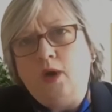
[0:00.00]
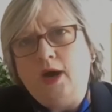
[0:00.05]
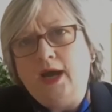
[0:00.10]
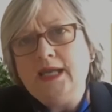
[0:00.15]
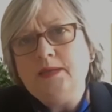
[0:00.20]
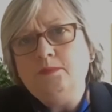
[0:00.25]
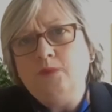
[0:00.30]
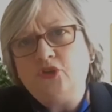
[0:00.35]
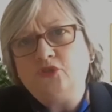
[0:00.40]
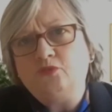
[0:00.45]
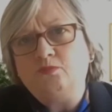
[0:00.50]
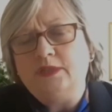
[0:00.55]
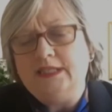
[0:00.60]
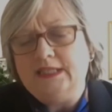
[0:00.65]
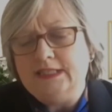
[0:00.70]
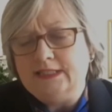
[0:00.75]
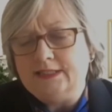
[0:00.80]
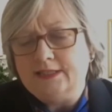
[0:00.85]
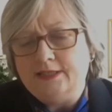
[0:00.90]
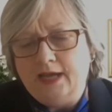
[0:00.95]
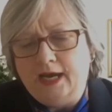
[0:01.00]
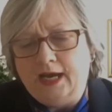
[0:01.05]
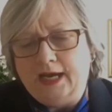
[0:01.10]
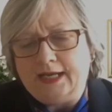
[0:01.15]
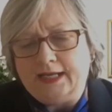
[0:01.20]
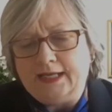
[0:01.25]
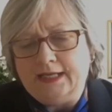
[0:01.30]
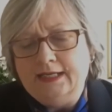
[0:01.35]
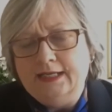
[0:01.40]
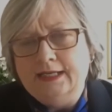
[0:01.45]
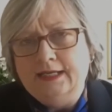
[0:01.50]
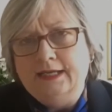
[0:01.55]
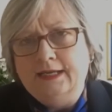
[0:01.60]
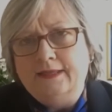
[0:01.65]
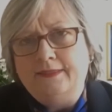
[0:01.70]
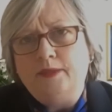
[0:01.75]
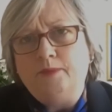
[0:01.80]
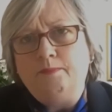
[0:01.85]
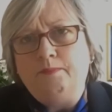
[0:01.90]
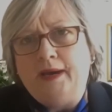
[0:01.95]
must we deny
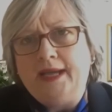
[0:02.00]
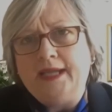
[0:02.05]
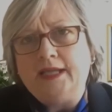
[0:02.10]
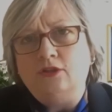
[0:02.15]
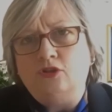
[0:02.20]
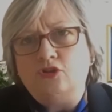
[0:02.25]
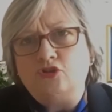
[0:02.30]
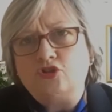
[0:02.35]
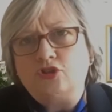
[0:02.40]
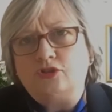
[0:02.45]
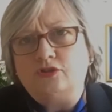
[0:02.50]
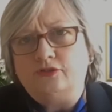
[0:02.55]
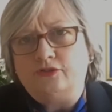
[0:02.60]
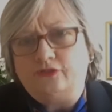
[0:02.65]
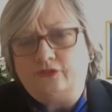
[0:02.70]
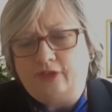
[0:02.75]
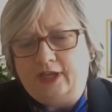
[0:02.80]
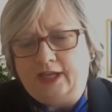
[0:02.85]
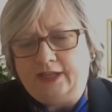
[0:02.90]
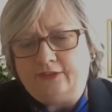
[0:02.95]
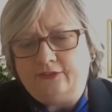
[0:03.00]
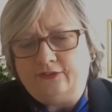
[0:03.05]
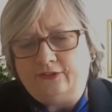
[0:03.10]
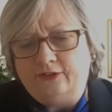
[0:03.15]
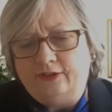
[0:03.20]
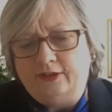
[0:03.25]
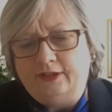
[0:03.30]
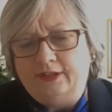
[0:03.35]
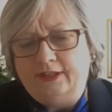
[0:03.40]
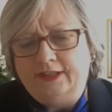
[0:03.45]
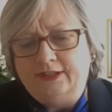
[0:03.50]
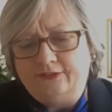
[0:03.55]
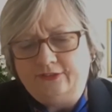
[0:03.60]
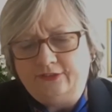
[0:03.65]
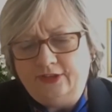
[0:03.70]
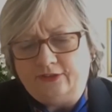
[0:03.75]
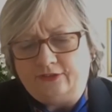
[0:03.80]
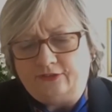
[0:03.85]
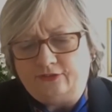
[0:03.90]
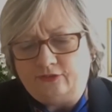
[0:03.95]
that biological sex
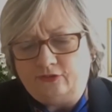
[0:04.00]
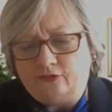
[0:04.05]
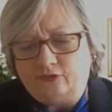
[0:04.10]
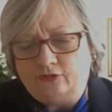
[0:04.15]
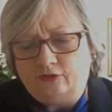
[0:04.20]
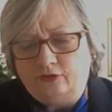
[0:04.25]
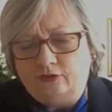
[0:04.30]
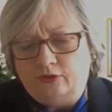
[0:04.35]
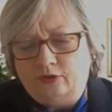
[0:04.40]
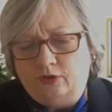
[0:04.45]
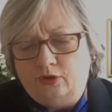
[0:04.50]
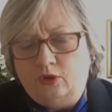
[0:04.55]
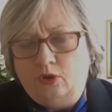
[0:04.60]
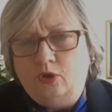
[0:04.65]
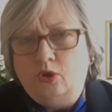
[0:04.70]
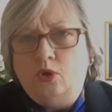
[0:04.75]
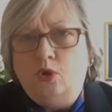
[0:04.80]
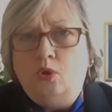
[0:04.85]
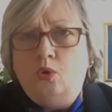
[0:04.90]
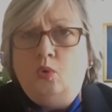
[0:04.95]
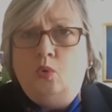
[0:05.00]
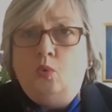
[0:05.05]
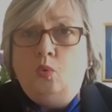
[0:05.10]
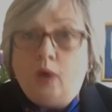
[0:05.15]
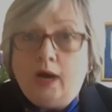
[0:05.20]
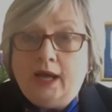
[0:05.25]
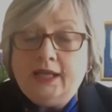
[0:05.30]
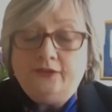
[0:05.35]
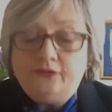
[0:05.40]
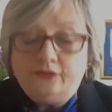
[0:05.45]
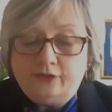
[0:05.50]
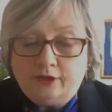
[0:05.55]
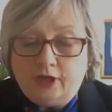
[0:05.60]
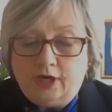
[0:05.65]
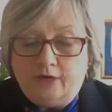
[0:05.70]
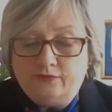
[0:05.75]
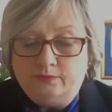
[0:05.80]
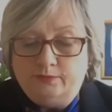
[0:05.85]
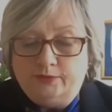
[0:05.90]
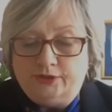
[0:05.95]
exists? Why is the
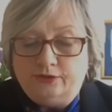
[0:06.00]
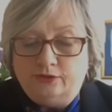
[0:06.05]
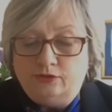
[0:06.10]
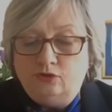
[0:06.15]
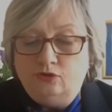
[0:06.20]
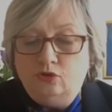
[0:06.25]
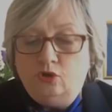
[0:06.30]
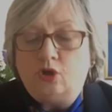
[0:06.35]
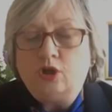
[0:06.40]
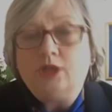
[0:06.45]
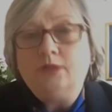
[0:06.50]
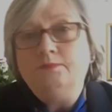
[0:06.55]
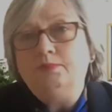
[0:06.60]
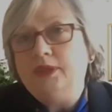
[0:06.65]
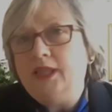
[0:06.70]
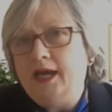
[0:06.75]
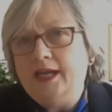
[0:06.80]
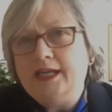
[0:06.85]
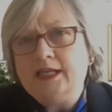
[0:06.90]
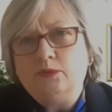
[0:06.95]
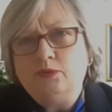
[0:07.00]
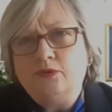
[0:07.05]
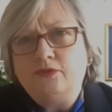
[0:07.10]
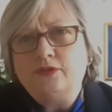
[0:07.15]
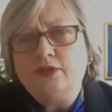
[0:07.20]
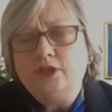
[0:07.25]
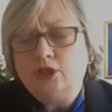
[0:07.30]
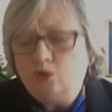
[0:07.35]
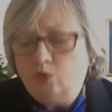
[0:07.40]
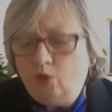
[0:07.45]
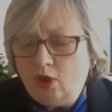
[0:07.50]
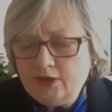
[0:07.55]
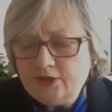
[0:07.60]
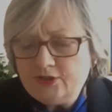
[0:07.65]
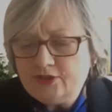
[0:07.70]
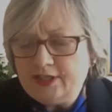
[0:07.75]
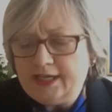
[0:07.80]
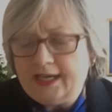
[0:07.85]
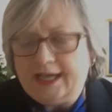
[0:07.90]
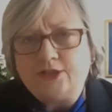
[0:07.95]
government not complying with the
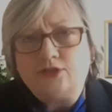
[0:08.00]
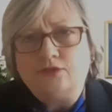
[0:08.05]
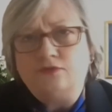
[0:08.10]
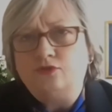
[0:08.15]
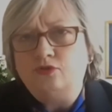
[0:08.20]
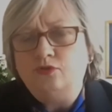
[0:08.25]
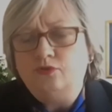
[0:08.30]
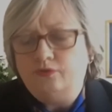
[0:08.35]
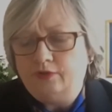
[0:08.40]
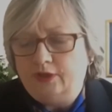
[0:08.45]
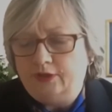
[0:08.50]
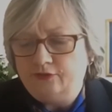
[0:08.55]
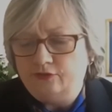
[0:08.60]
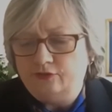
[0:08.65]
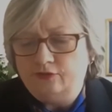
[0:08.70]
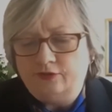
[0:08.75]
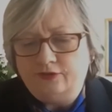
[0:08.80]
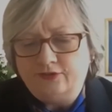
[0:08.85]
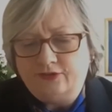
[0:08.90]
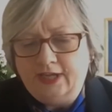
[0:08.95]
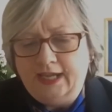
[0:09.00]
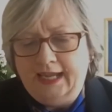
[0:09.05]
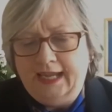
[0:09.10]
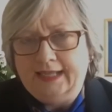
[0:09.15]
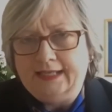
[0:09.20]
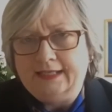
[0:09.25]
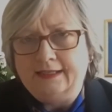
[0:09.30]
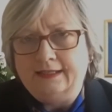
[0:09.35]
Equality Act of 2010?